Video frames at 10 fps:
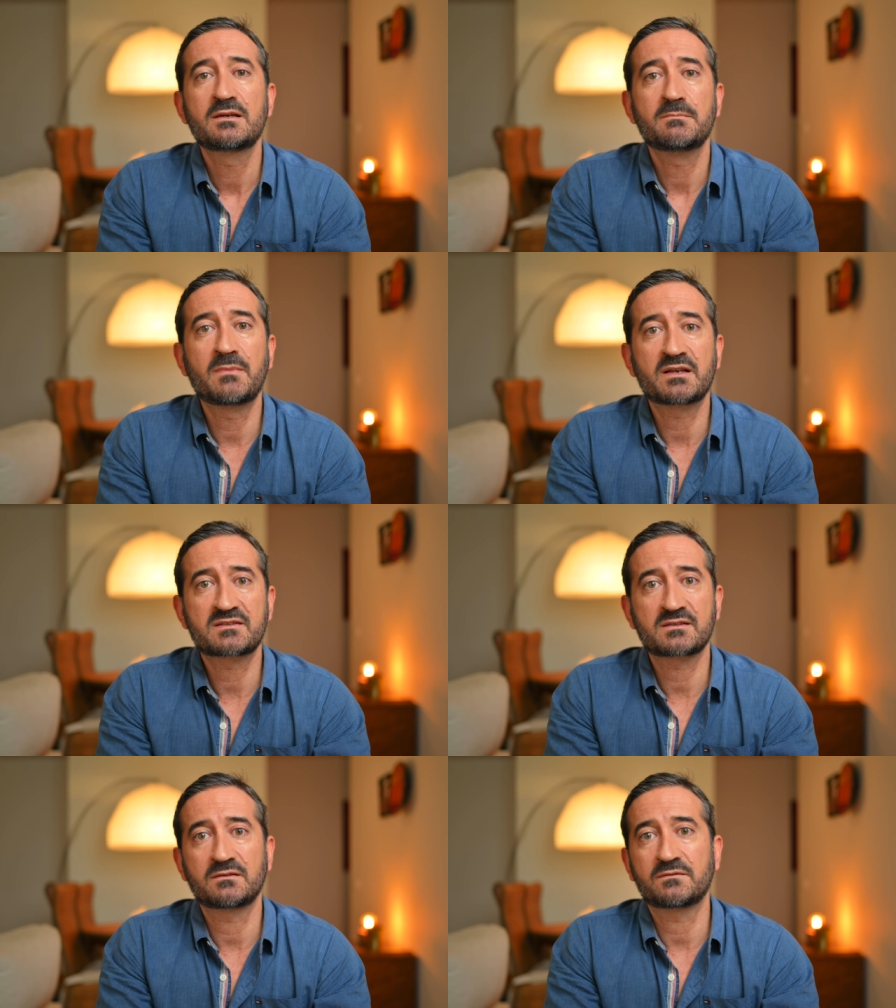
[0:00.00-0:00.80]

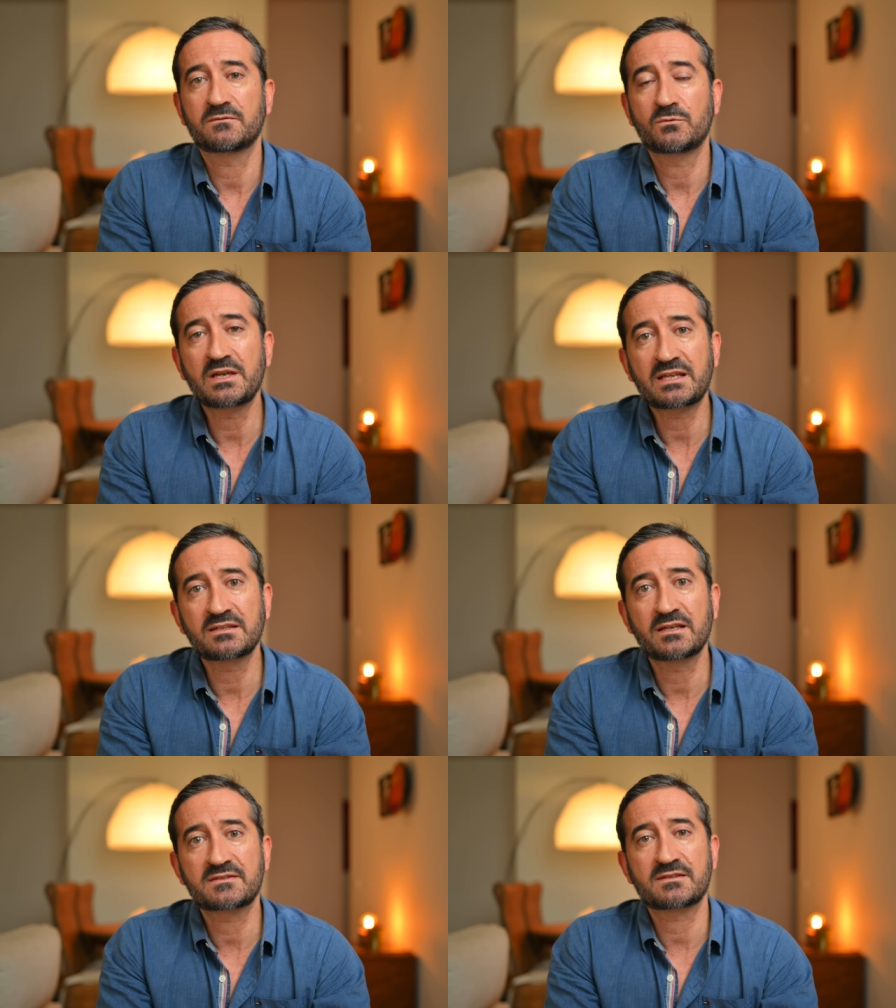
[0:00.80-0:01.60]
muscle
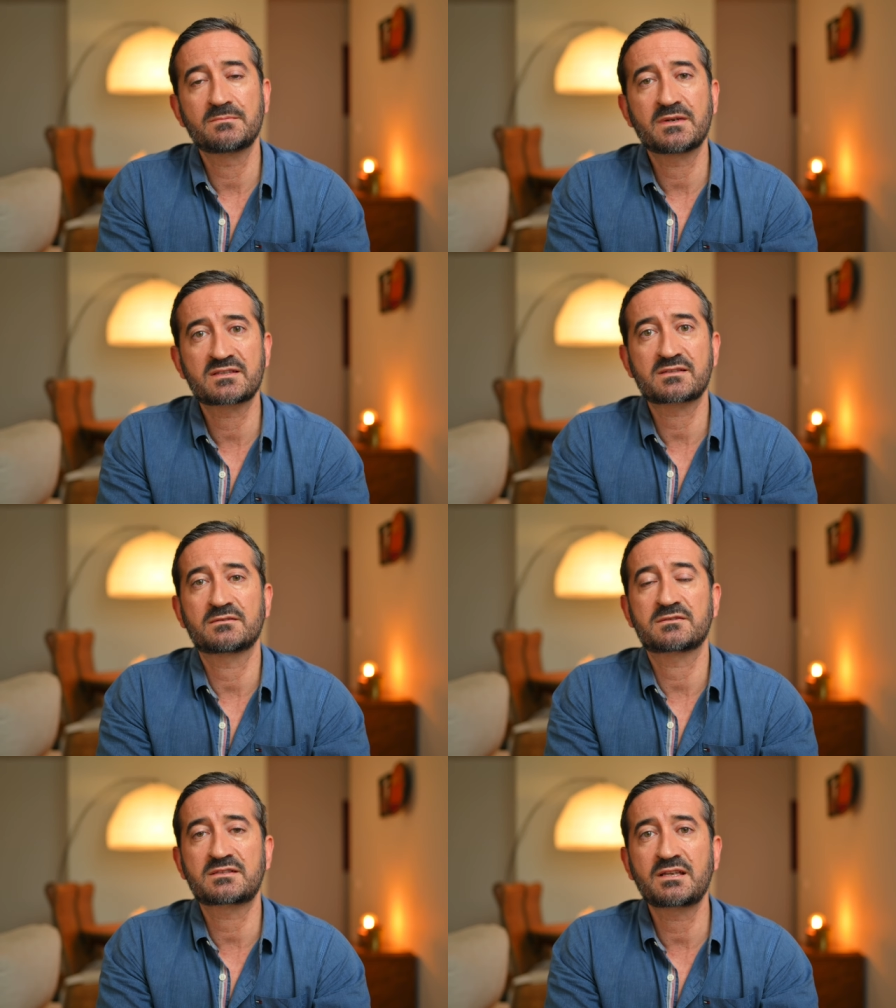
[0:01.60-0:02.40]
weakness and
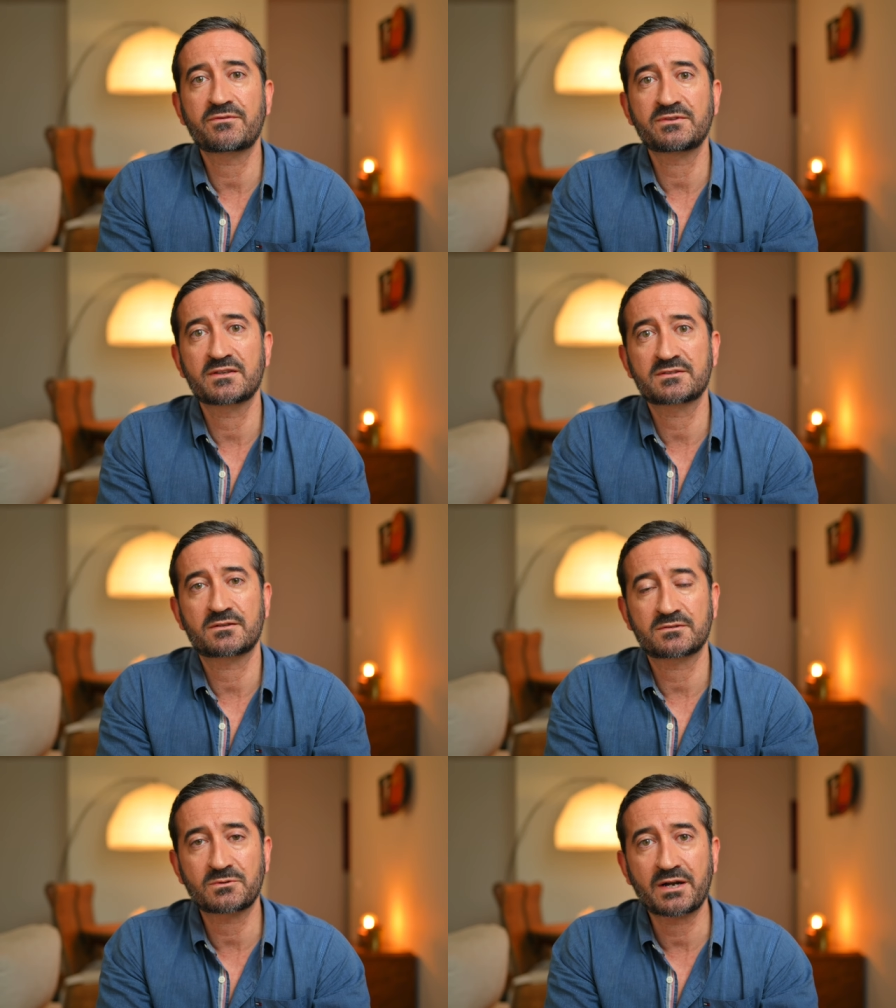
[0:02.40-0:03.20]
muscle stiffness
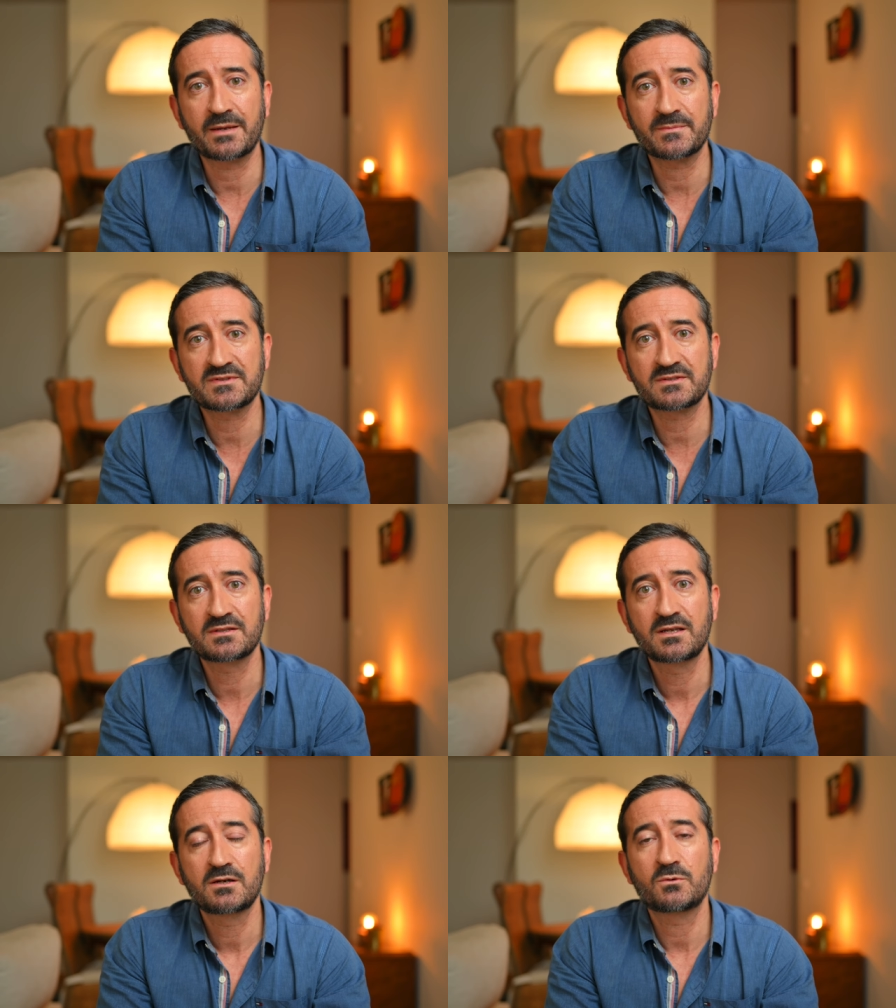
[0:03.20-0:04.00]
or cramps,
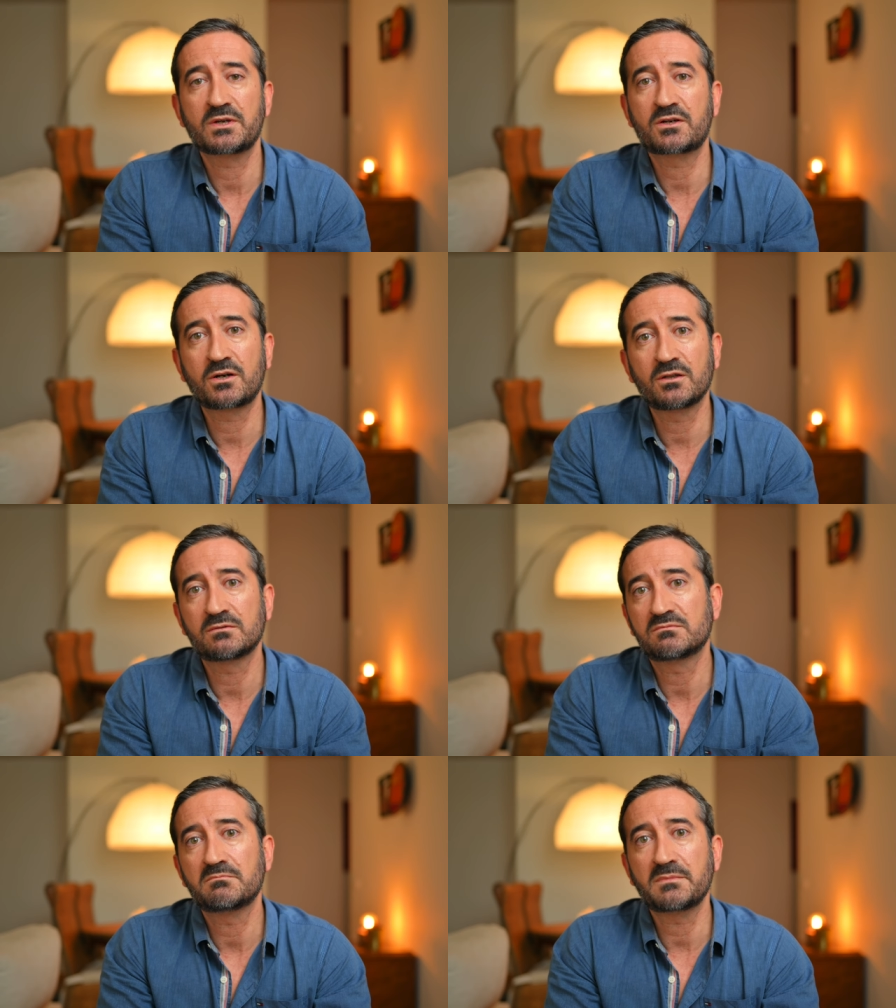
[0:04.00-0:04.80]
we
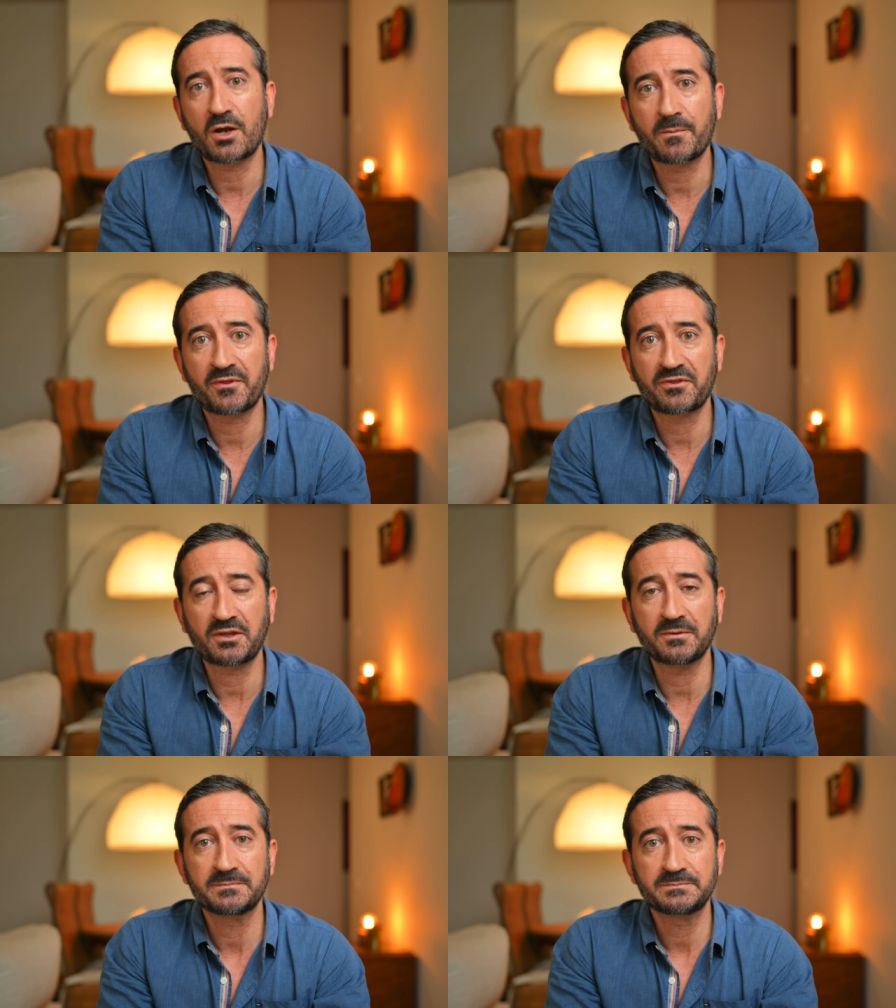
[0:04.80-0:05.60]
call
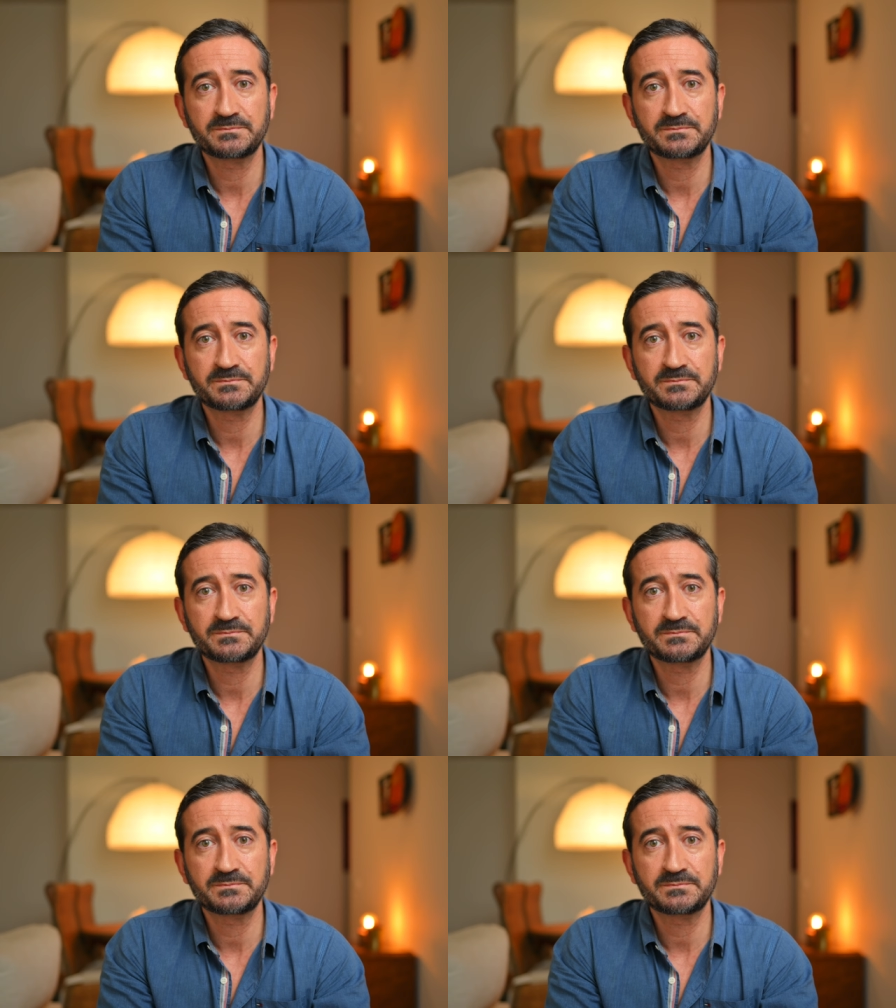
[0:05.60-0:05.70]
myopathy,